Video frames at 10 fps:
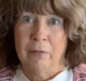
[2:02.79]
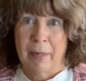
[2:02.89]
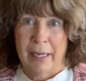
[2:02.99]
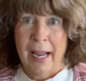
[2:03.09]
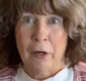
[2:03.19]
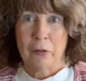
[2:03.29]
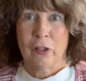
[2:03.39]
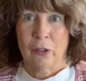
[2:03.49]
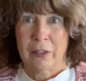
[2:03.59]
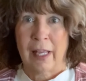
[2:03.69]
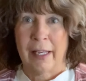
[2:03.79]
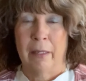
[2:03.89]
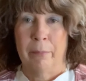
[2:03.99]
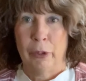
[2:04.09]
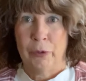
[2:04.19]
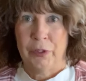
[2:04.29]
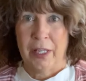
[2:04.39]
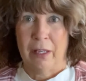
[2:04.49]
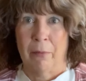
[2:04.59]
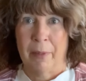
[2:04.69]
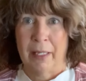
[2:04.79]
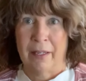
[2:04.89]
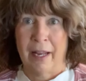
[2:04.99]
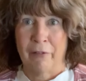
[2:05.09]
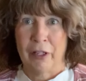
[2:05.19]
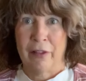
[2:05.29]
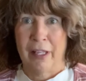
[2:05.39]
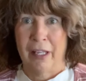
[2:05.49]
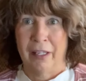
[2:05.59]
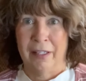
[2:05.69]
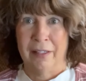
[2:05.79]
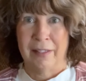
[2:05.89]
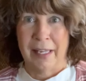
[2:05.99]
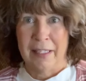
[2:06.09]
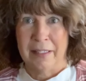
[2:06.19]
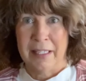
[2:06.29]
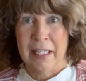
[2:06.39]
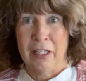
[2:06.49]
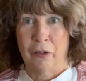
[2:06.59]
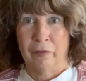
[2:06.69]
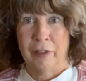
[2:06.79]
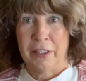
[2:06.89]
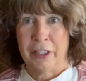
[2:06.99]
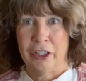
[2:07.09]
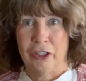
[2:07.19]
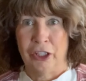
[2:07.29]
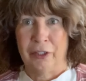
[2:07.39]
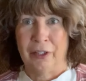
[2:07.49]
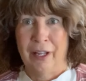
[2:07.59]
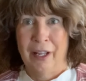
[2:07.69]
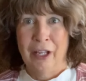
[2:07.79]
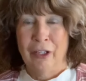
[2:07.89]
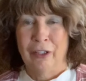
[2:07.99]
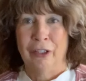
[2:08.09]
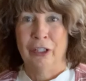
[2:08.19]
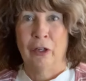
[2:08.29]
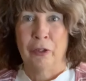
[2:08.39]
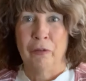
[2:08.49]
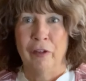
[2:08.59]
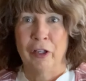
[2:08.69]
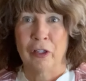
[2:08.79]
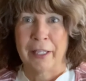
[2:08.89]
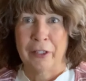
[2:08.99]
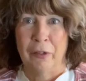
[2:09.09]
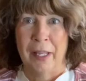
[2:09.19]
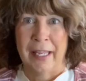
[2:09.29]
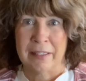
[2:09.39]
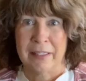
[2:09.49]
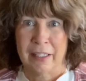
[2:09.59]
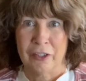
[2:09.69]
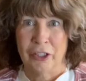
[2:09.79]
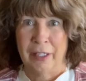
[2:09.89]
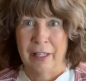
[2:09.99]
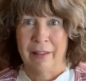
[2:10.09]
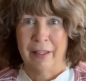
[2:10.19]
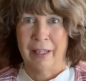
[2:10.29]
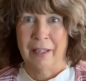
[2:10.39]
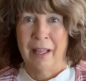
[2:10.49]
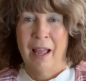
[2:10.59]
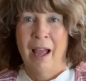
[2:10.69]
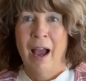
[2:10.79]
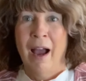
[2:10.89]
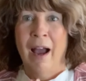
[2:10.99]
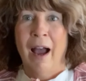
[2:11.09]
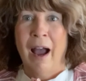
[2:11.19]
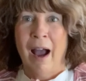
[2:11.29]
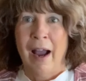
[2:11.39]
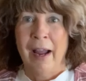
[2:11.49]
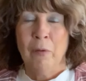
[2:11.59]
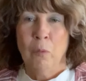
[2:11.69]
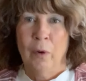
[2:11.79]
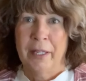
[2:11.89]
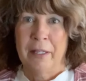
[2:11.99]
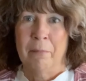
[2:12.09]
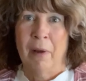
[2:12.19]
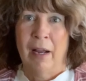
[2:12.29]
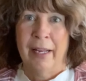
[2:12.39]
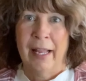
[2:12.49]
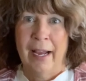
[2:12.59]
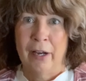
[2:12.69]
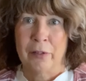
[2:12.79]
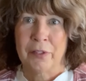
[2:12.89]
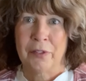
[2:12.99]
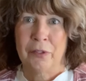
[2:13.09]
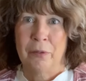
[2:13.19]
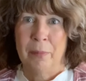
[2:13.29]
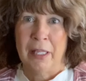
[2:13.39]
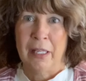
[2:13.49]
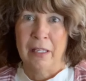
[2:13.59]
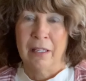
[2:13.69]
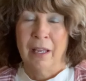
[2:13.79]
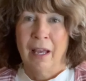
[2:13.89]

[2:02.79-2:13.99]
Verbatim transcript: my house looks like a museum and everything is antique or vintage and you know you feel like you can't touch anything. I wanted my house to be